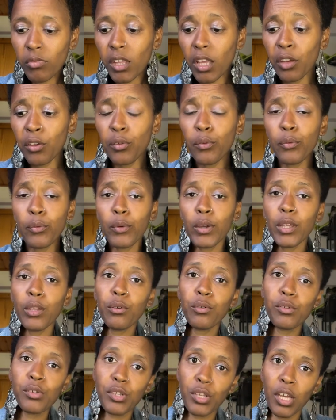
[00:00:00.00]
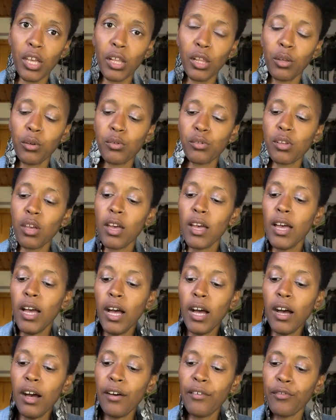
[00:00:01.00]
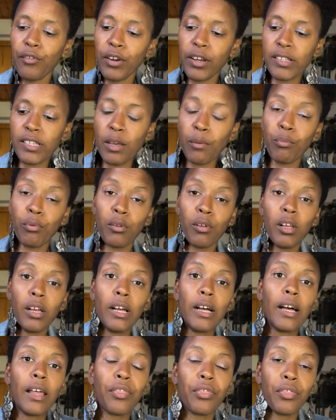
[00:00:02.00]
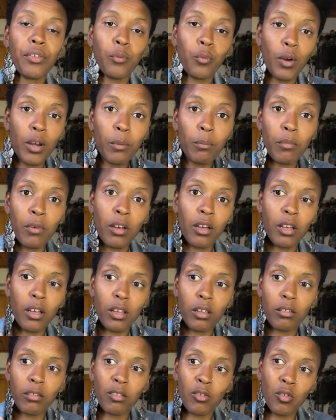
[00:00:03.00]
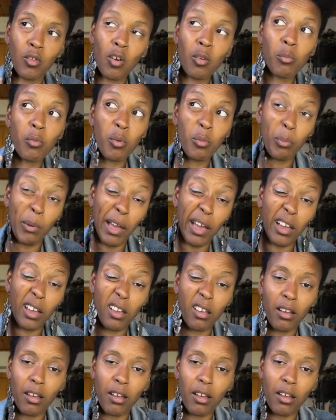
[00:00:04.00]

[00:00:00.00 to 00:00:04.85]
use kilos. For example, the normal bag